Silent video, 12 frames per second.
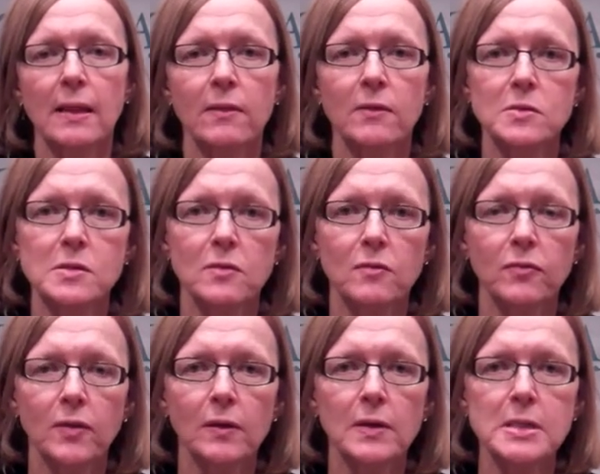There's a
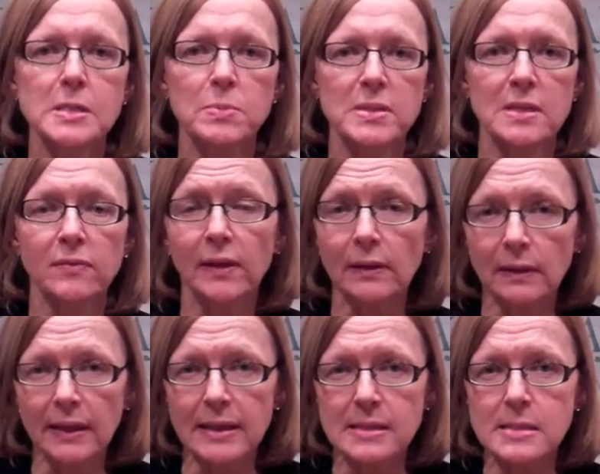very specific
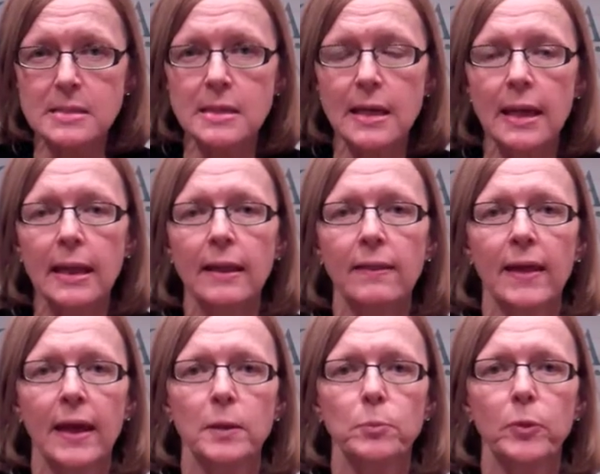list
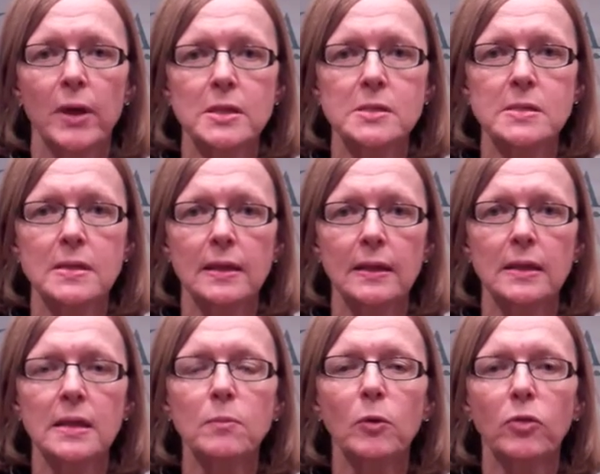that breaks the
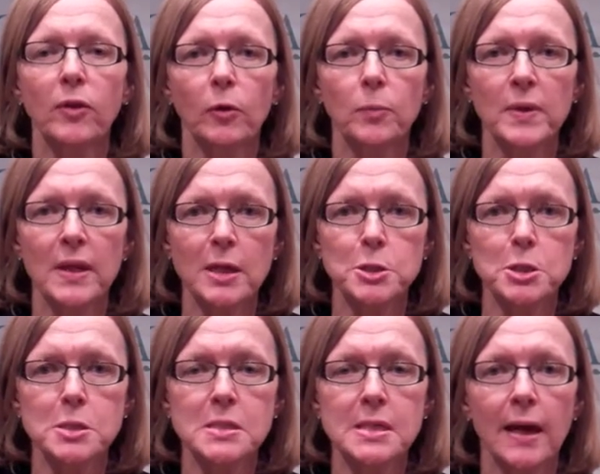chemotherapy
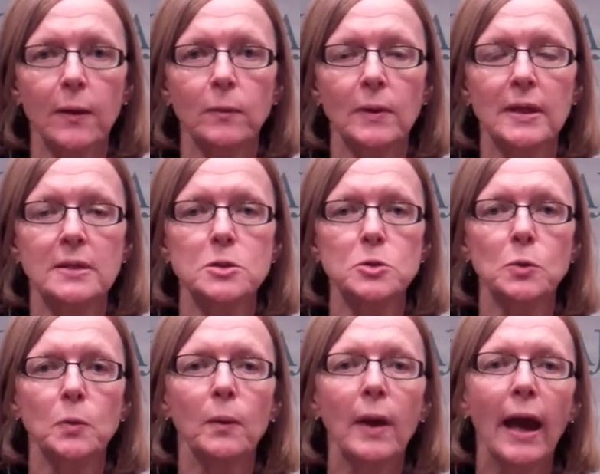agents down
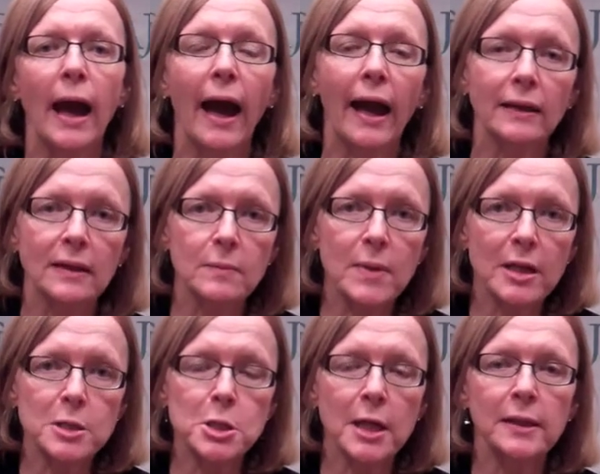into highly
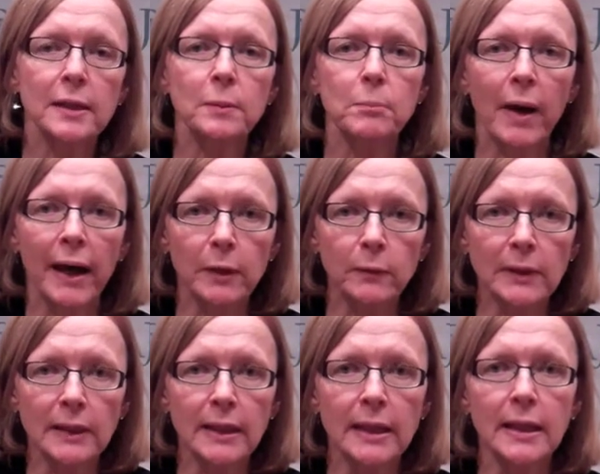emetogenic,
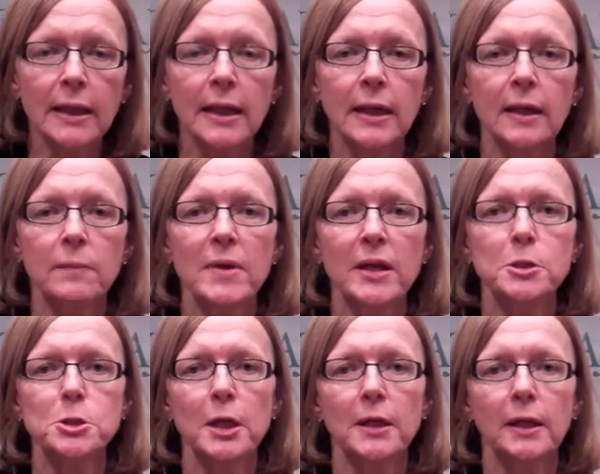moderately
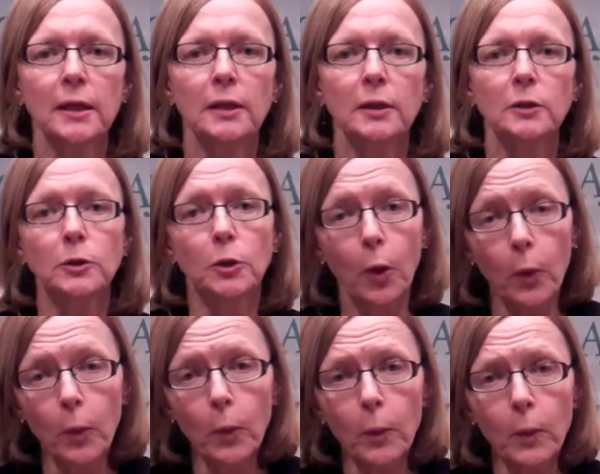emetogenic,
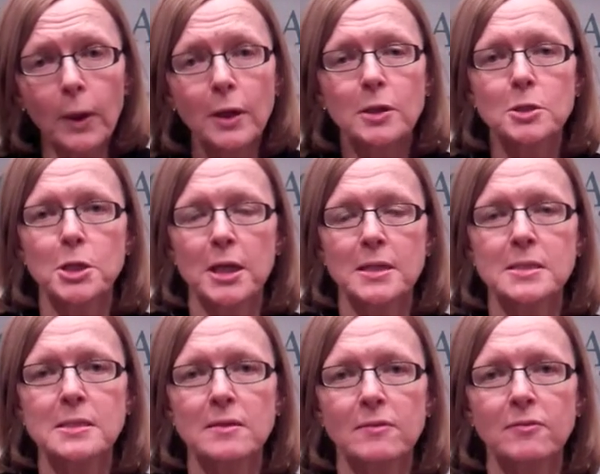low
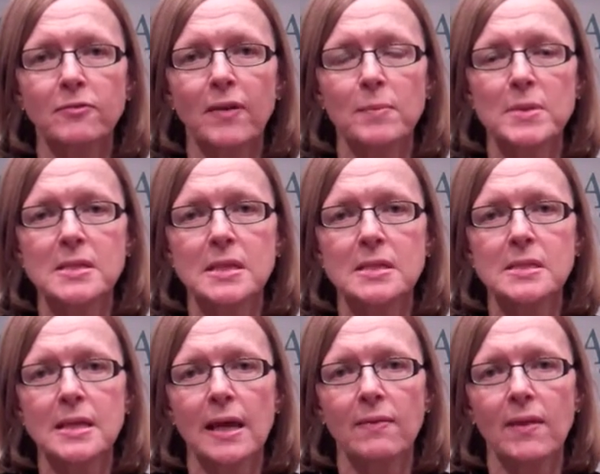chance of
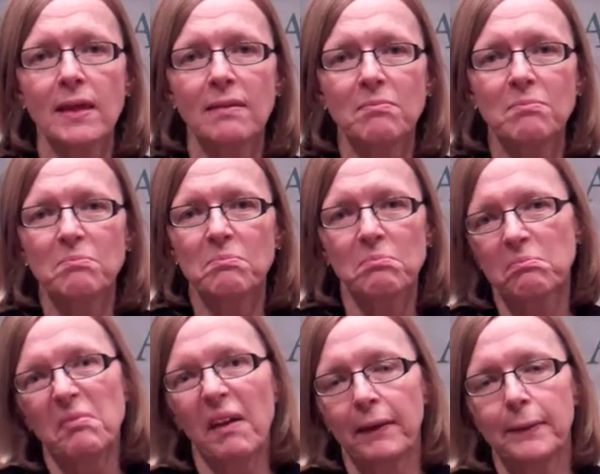emesis, and then
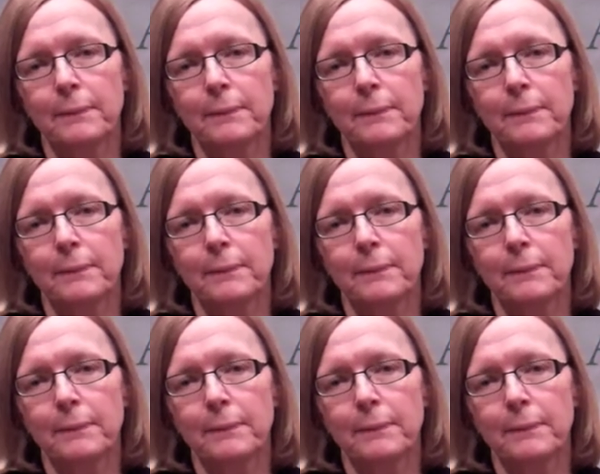none.